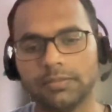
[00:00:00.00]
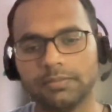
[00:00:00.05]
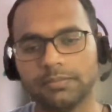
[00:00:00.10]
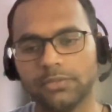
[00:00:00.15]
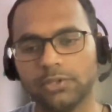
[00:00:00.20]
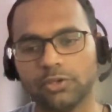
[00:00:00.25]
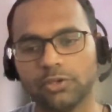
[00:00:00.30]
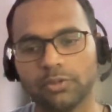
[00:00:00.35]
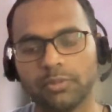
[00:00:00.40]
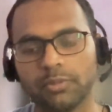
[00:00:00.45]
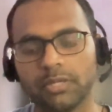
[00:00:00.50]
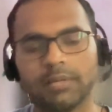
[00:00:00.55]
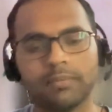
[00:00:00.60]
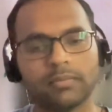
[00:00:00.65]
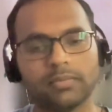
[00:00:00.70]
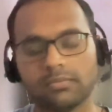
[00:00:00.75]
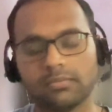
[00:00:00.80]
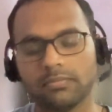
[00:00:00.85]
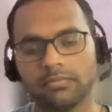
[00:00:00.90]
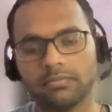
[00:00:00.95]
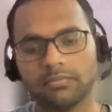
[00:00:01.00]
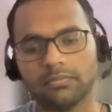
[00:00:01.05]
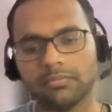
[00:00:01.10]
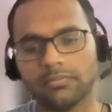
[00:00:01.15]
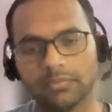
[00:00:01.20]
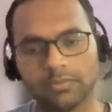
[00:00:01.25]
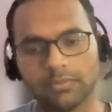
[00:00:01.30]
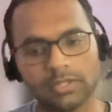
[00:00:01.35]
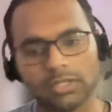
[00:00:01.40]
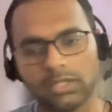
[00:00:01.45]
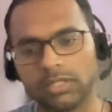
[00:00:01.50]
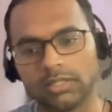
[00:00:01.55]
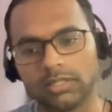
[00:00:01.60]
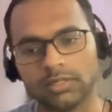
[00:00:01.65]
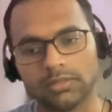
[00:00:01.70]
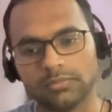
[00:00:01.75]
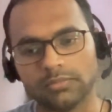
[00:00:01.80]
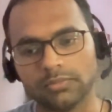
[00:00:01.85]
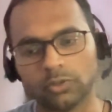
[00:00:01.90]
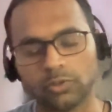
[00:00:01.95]
you know, to become
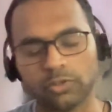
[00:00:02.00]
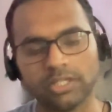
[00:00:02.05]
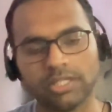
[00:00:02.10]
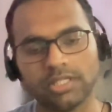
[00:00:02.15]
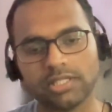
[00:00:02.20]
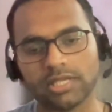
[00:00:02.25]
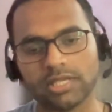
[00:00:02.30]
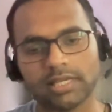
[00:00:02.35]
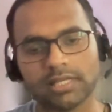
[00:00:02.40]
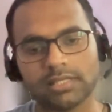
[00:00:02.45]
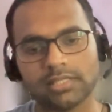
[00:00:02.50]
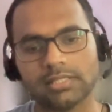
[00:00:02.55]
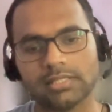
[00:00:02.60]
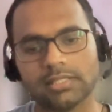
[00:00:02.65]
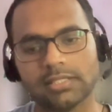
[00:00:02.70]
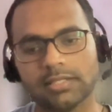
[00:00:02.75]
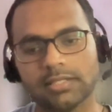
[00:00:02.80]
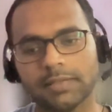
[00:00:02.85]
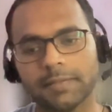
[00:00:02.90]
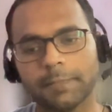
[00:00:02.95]
good in sales.